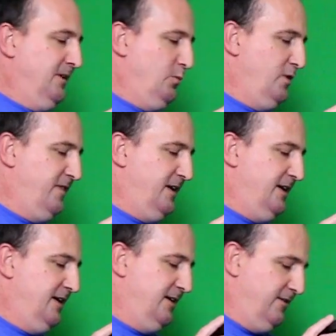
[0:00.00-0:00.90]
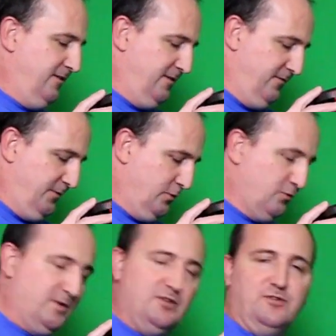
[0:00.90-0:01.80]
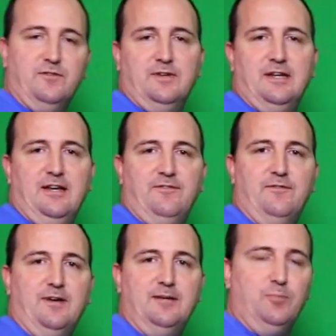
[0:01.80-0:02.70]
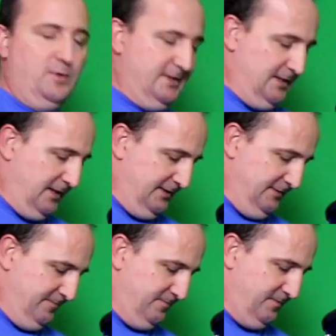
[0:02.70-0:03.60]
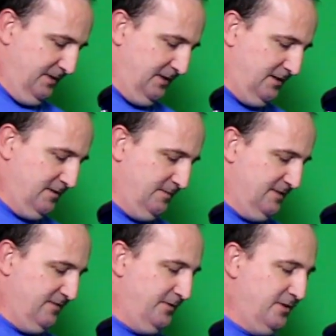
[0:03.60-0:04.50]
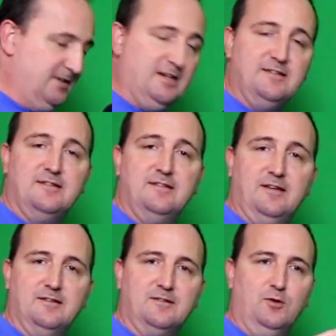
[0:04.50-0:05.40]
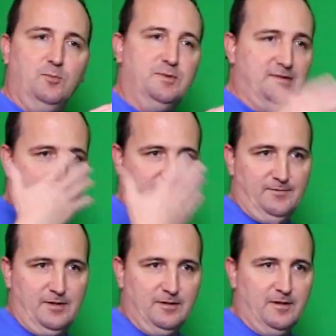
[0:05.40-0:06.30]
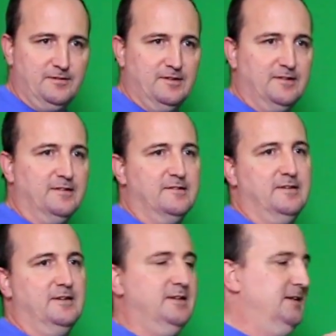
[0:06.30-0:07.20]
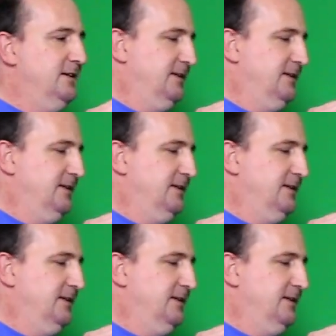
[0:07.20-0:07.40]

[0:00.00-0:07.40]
with a focal ratio of uh, f five point nine. Um, it's a very nice telescope. It's very large, as you can see.